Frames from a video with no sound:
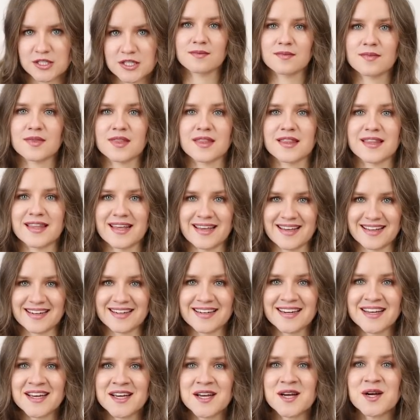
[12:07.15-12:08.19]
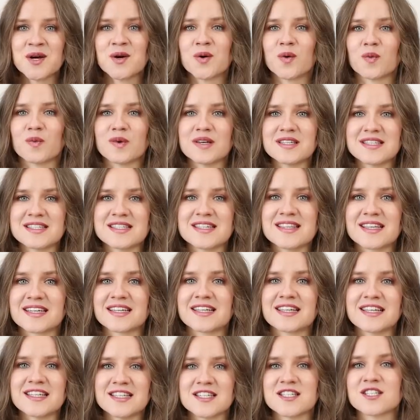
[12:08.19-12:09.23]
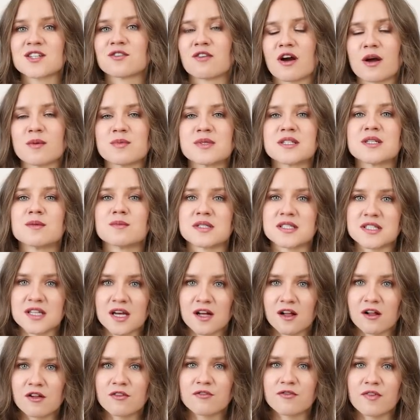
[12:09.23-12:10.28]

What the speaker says: Then we see that he describes himself